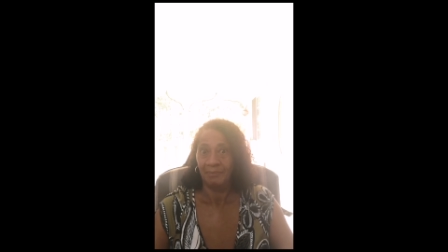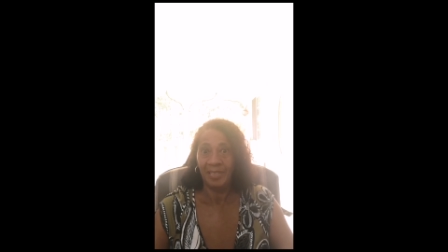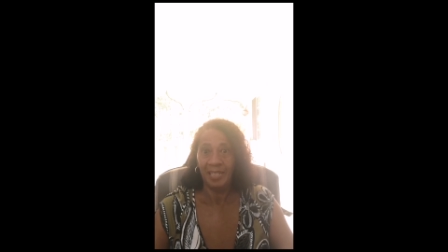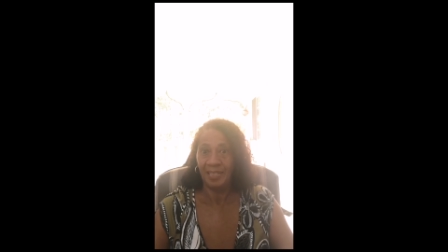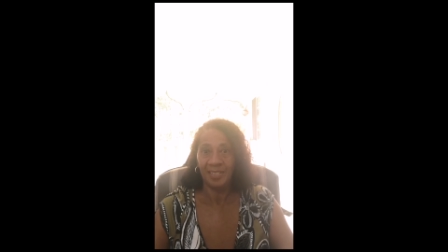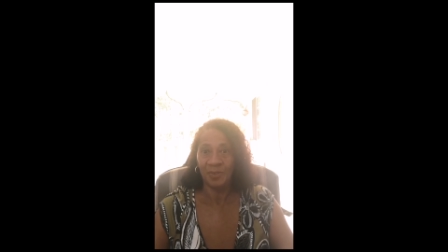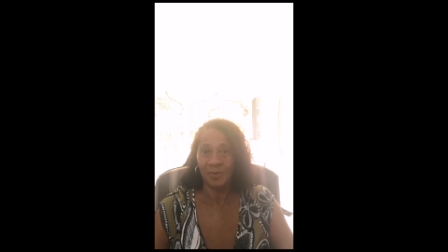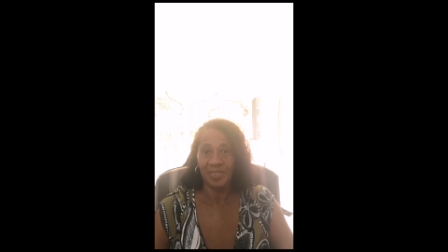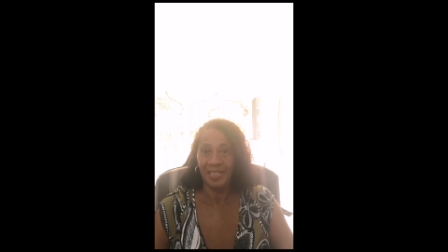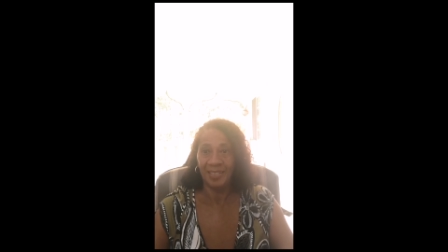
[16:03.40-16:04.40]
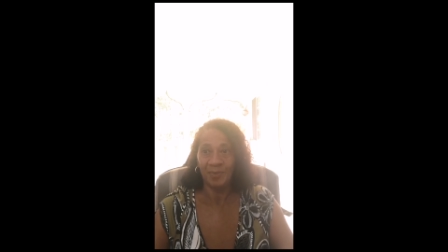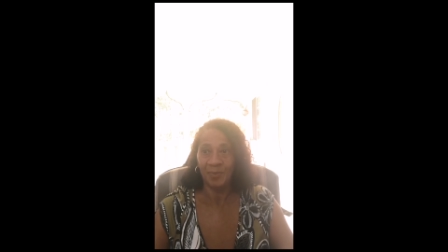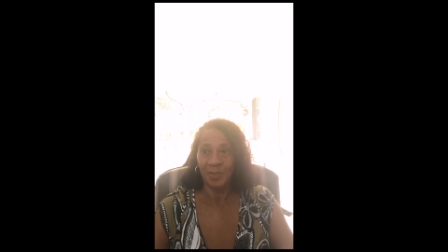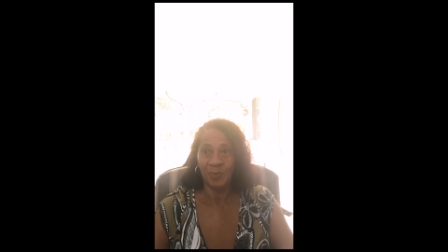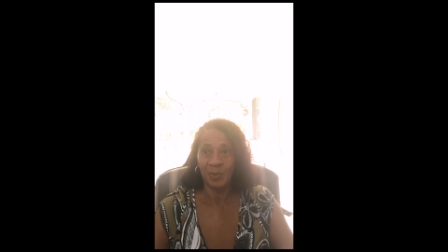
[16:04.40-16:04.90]
we need things sorted
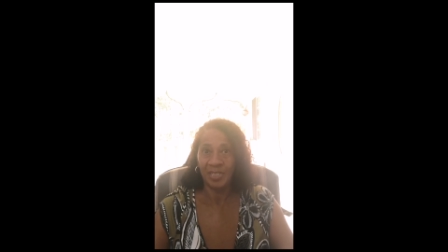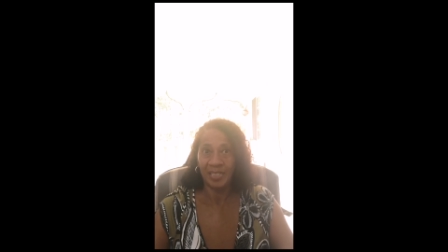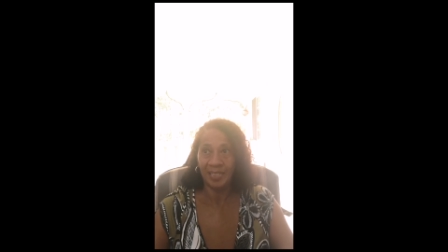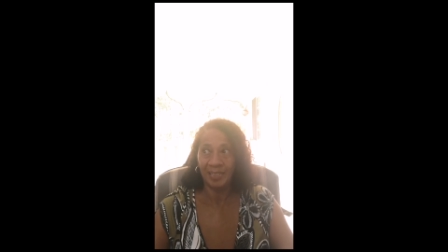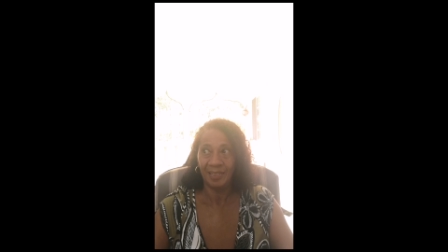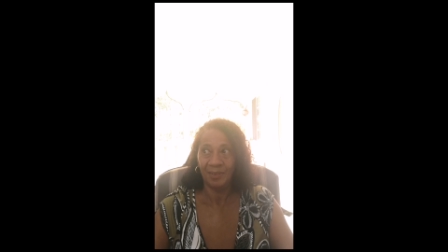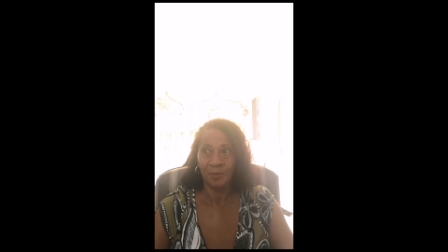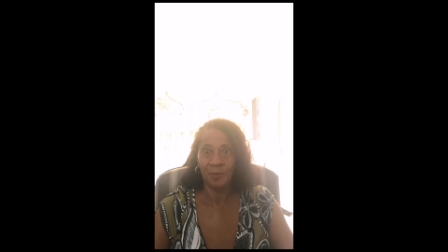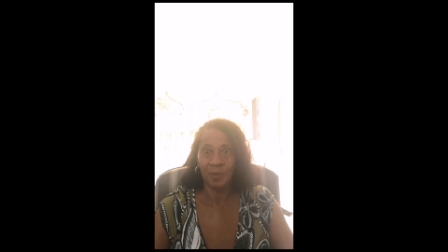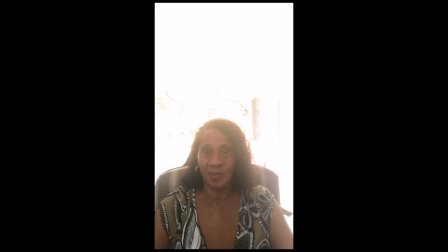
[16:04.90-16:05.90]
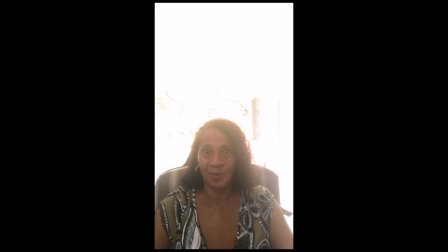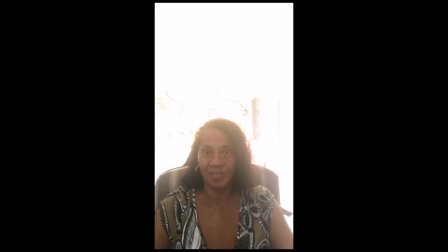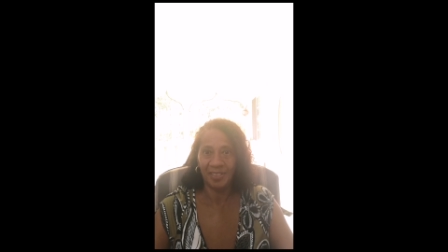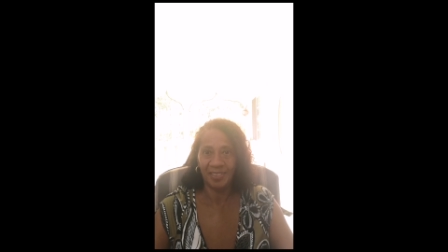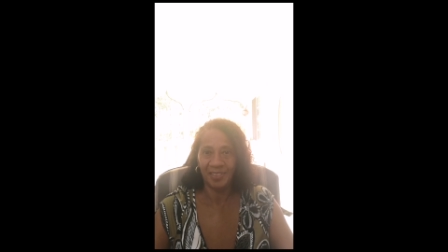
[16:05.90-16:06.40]
out by Monday. What are we
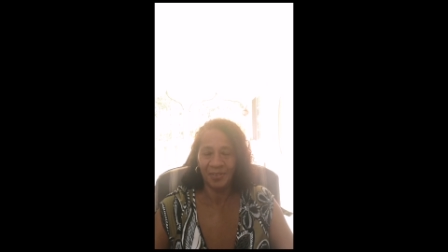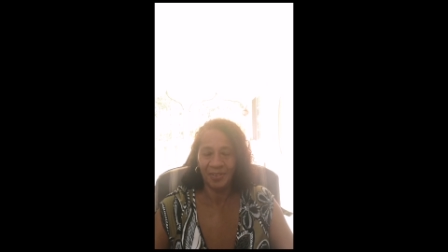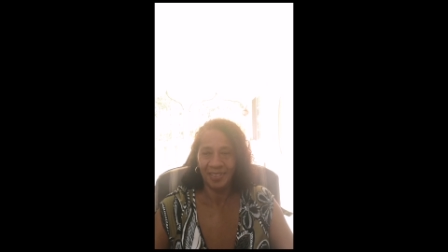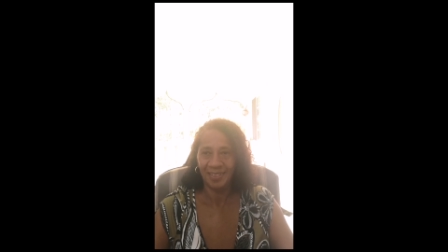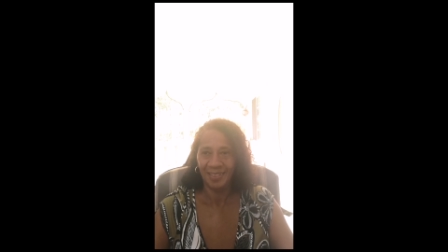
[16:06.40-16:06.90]
going to do?